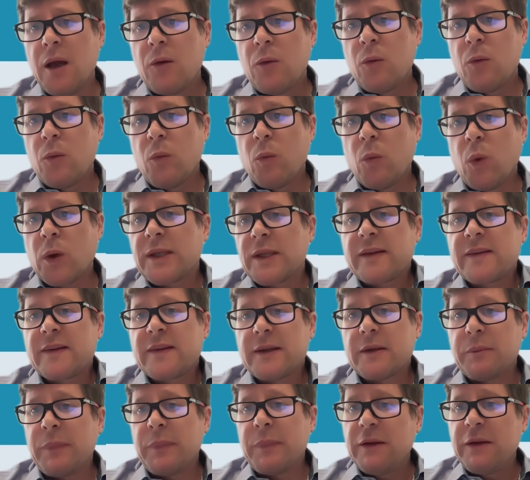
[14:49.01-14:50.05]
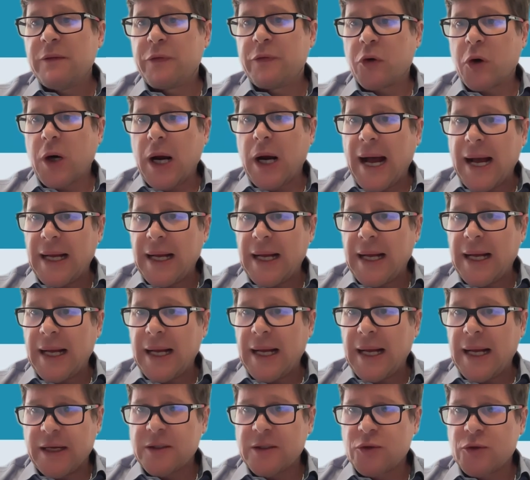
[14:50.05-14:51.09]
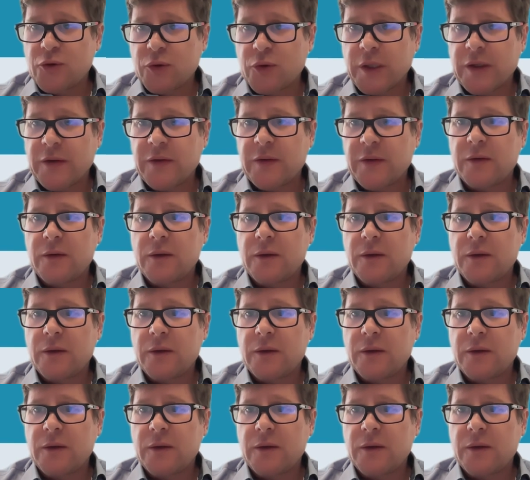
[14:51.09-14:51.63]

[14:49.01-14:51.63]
what does it mean for other countries